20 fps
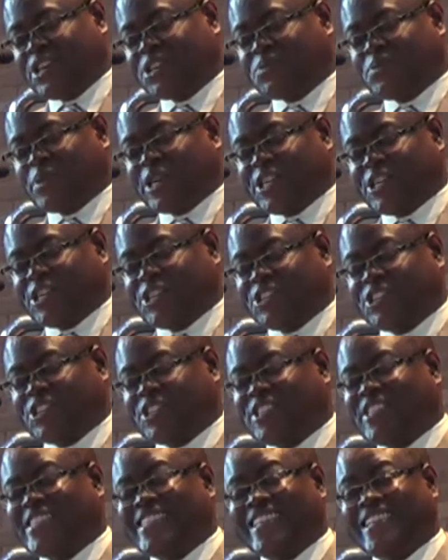explanation
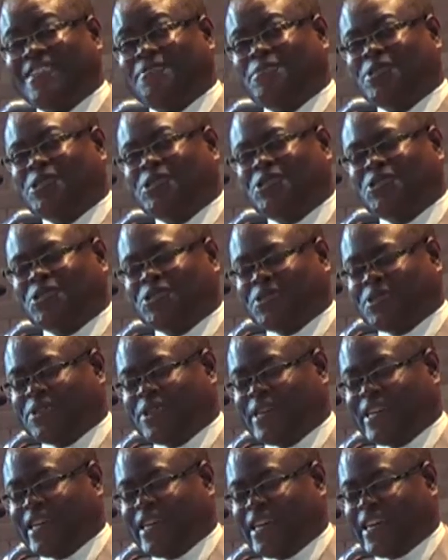seemed to
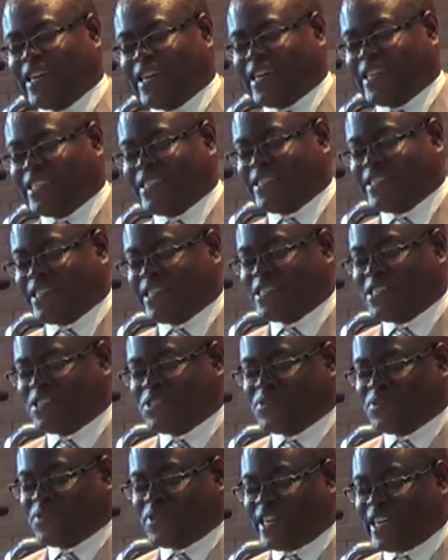uh,
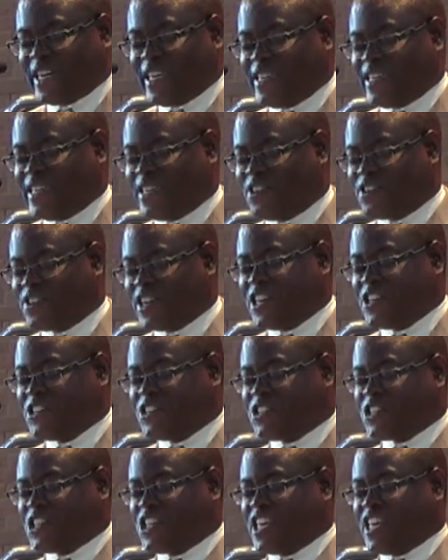satisfy the
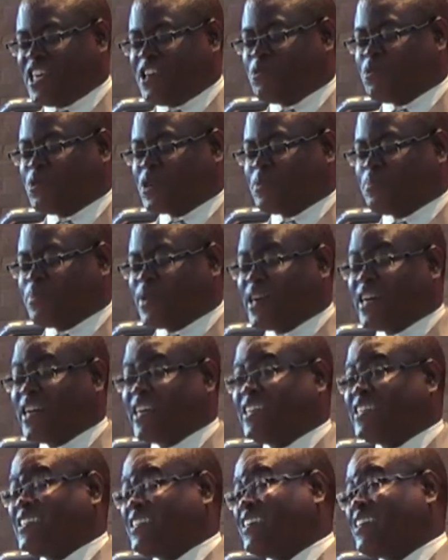enraged king, who
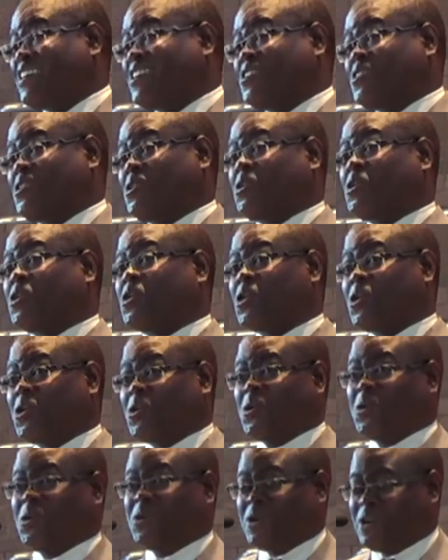replied,
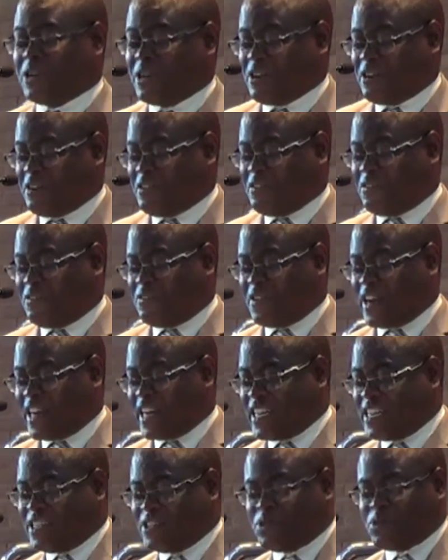Go or
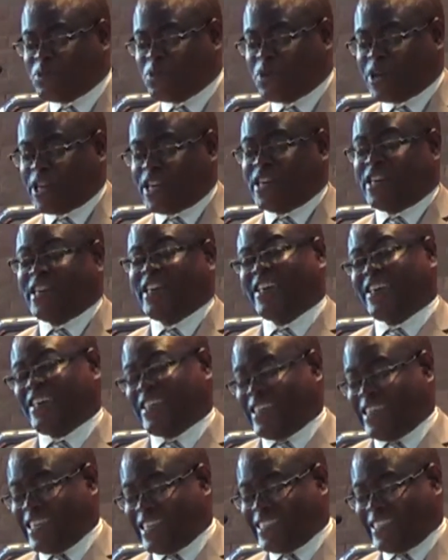find where
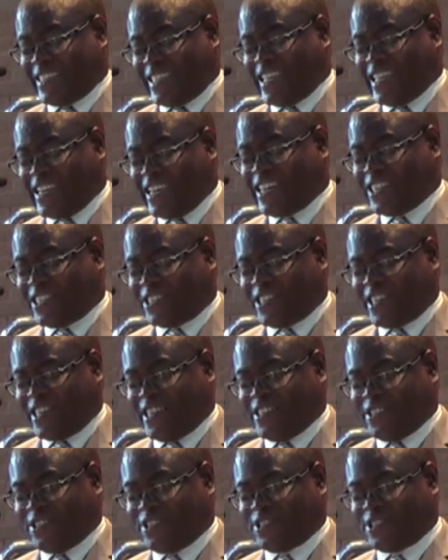this Elisha
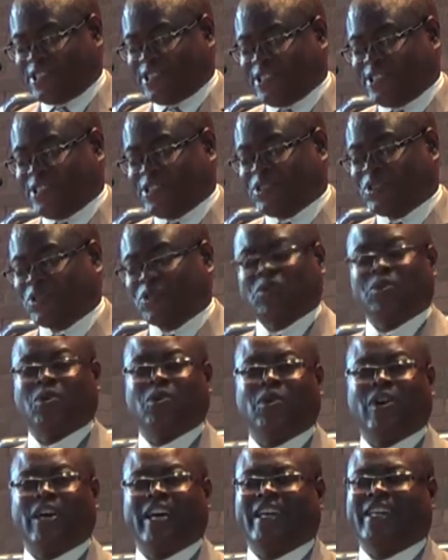is,
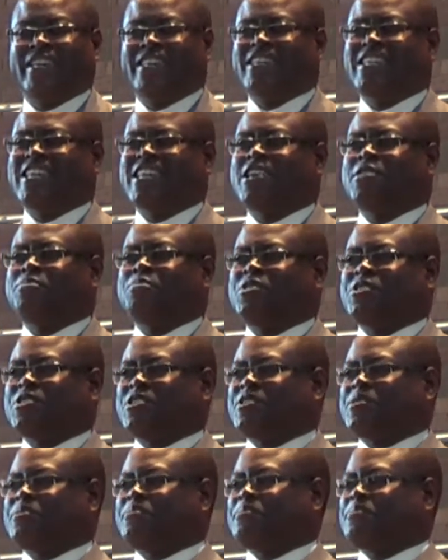so I can capture
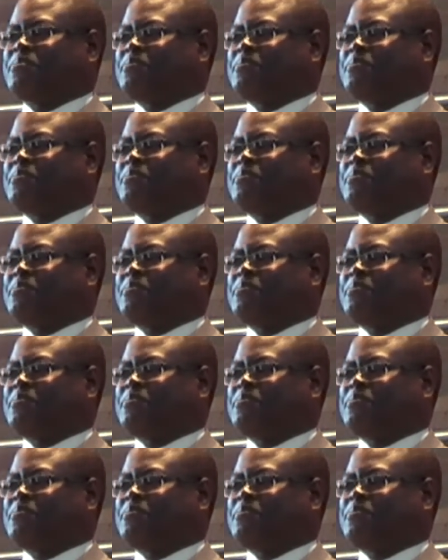him.